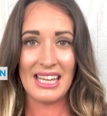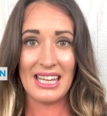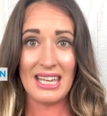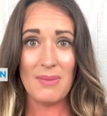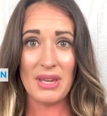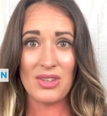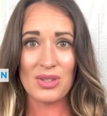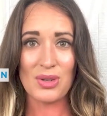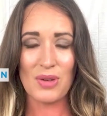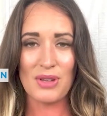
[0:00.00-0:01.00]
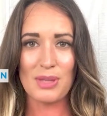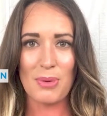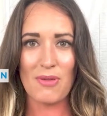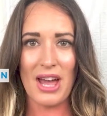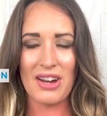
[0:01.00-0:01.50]
email service
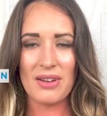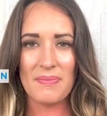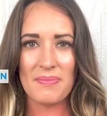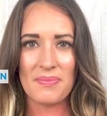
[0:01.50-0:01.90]
provider,